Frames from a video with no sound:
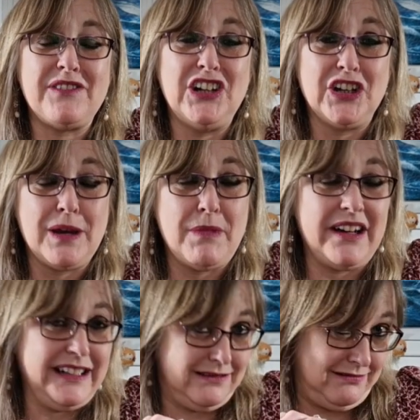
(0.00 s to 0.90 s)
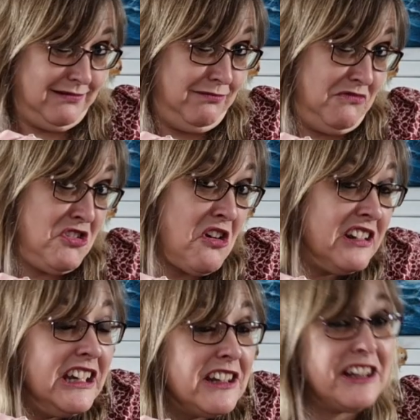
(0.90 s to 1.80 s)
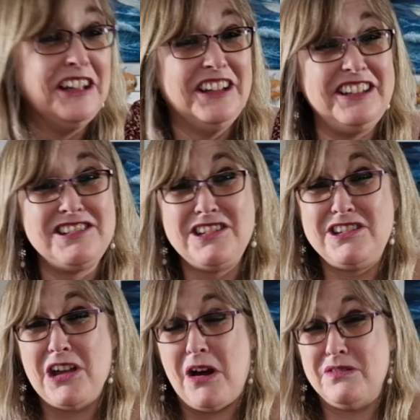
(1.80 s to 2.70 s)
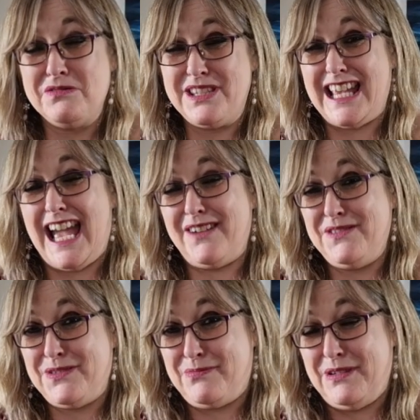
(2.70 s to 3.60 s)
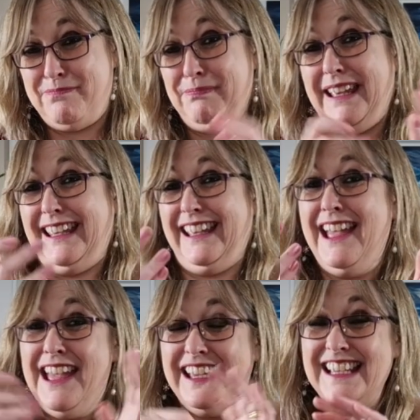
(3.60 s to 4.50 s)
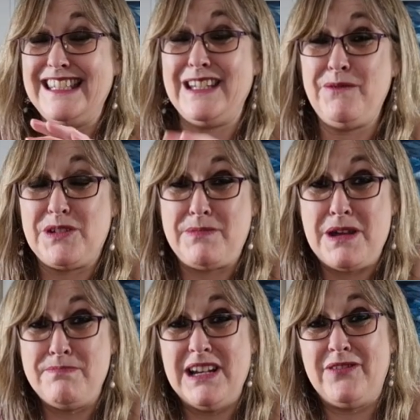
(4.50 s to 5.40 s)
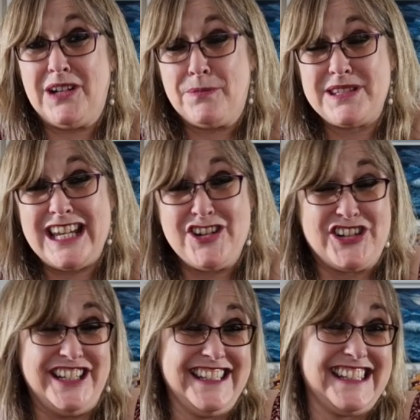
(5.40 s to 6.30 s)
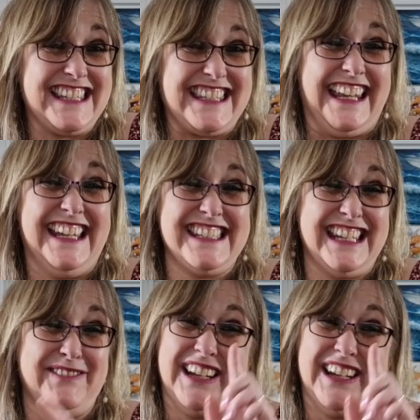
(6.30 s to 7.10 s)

having a look at my 9th doll's house with me. It seems to be a bit of an obsession, doesn't it?